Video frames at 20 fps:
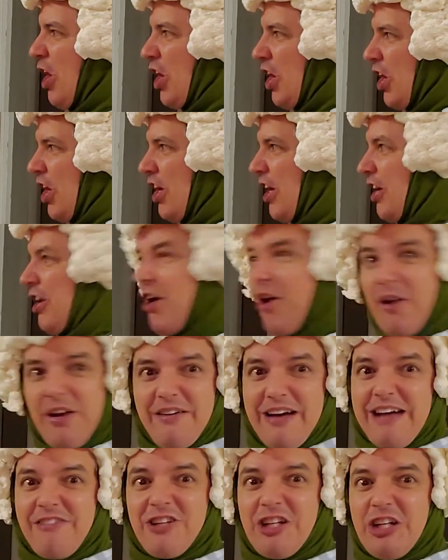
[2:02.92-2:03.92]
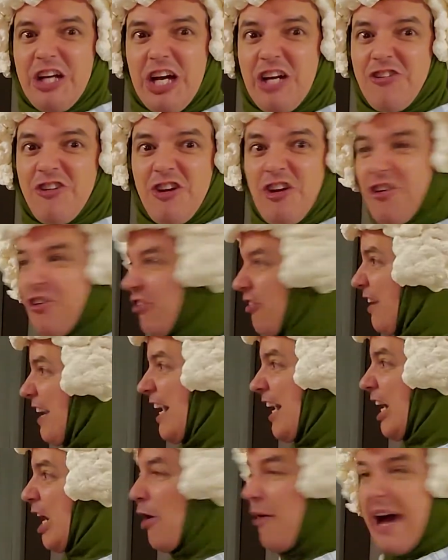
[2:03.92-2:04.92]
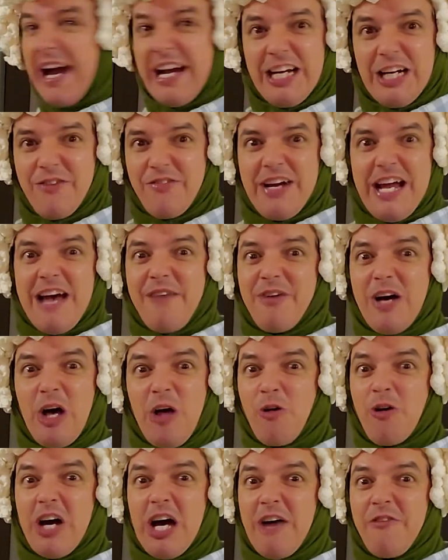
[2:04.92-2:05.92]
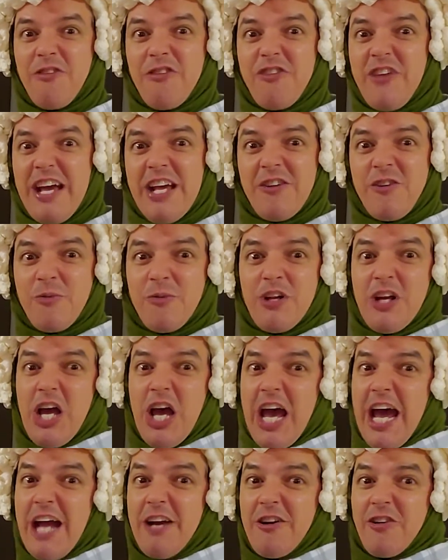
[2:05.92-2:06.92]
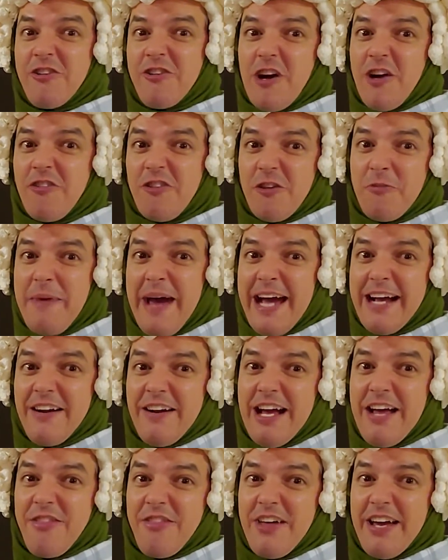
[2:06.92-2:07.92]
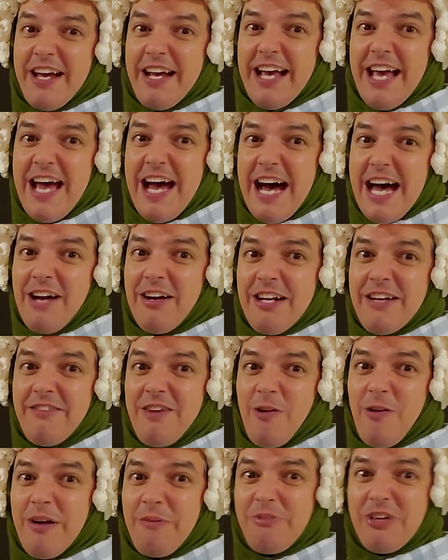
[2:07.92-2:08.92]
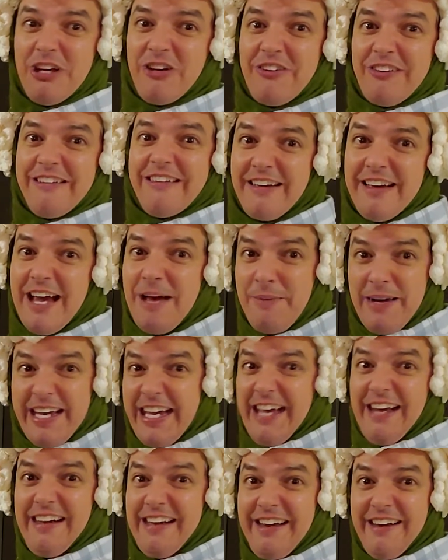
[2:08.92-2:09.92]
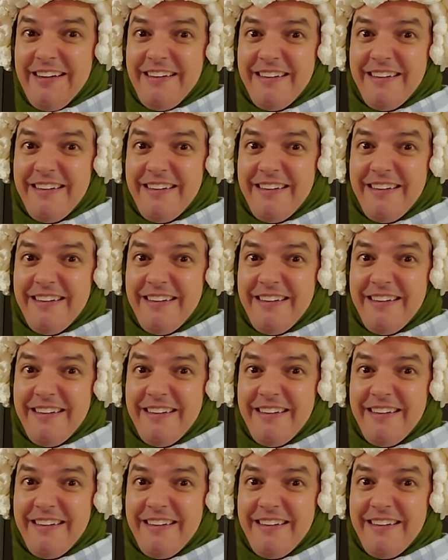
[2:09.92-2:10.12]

You need all you have to touch it. You just let it go. I can even have a whole conversation with you. And just start smacking that thing. I don't even know what I'm doing. Am I getting it?